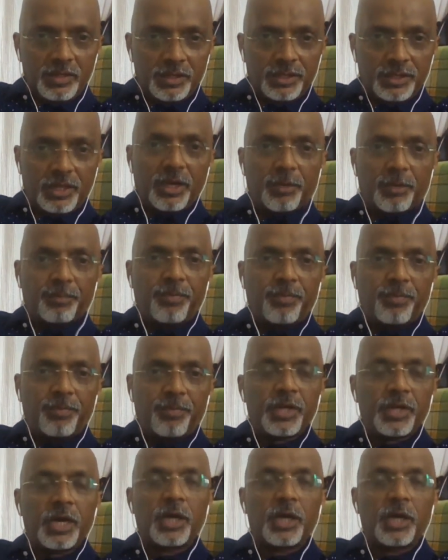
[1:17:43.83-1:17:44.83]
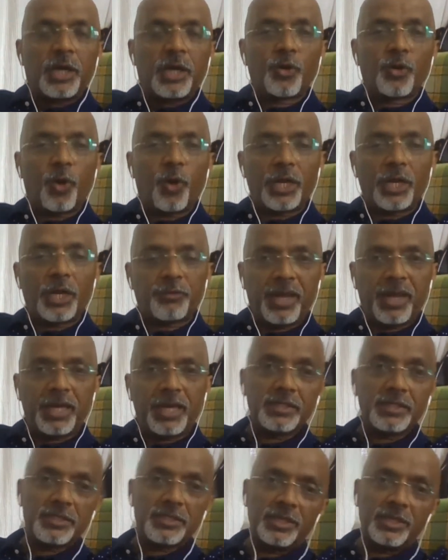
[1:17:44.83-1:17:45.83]
The third role that
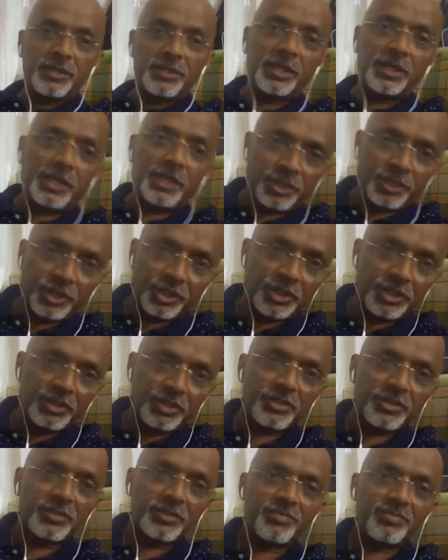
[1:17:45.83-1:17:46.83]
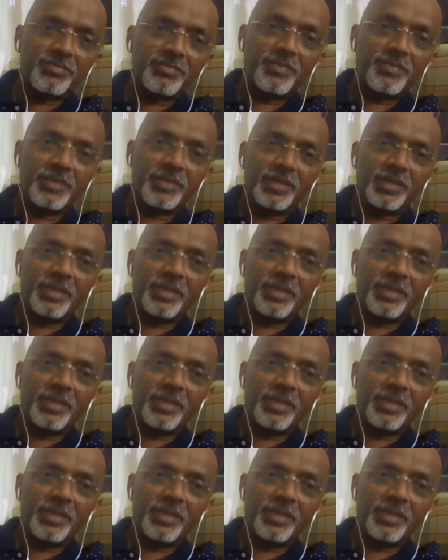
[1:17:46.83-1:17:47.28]
we play is the decisions.